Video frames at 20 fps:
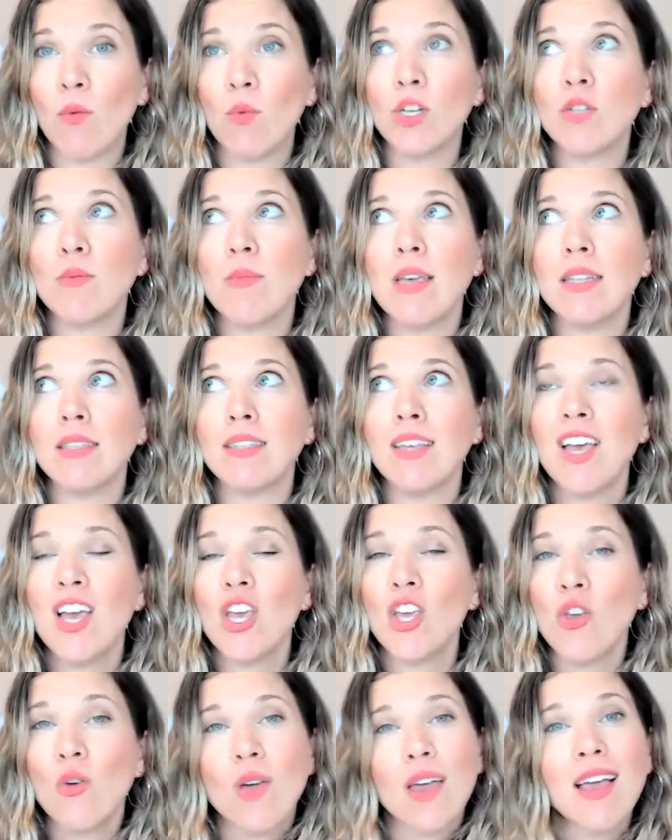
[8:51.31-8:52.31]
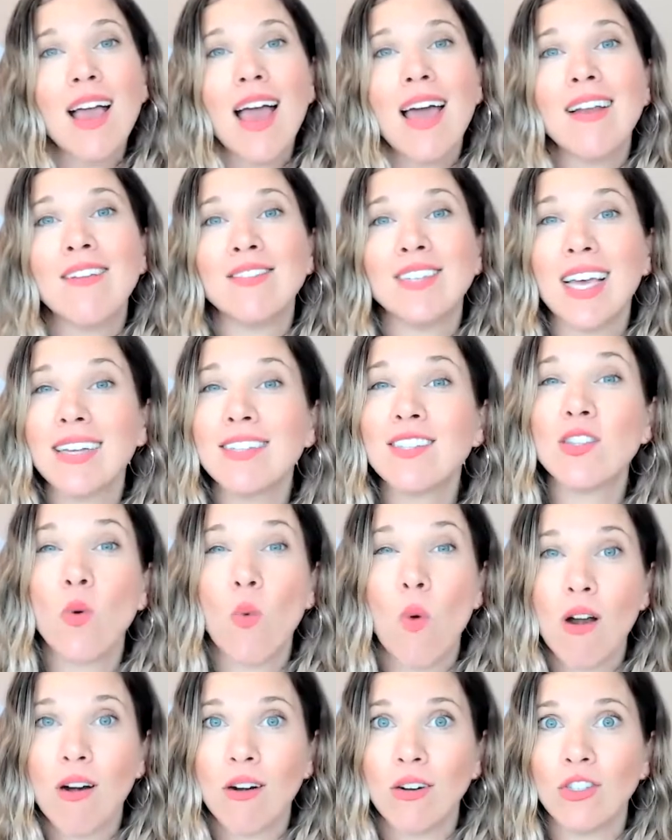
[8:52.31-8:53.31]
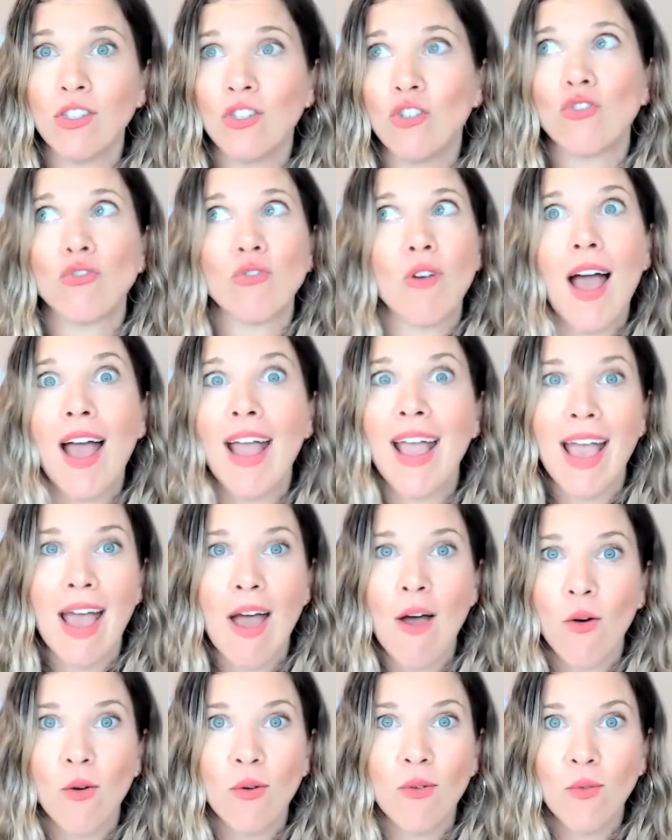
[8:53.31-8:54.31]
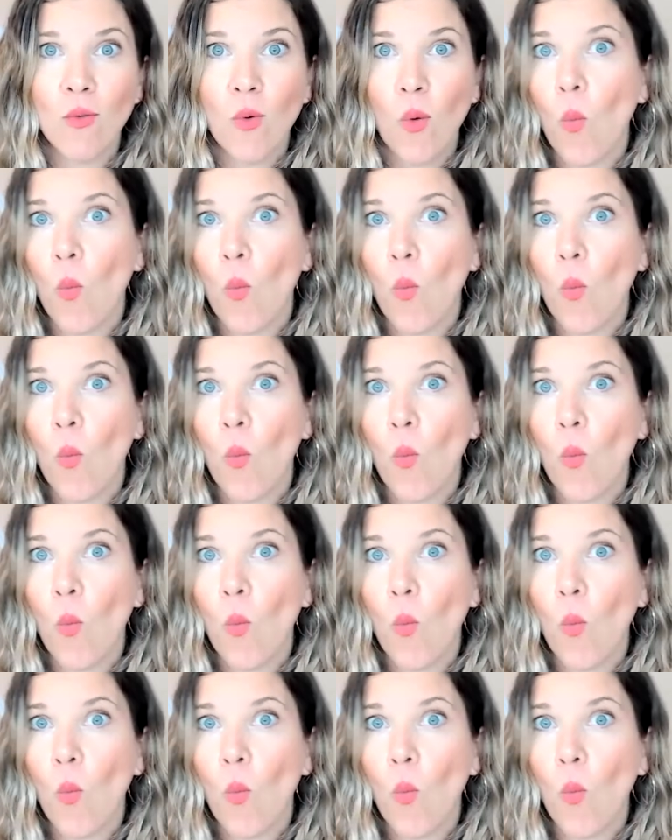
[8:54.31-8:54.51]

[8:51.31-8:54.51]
which means you can kind of test the waters and try out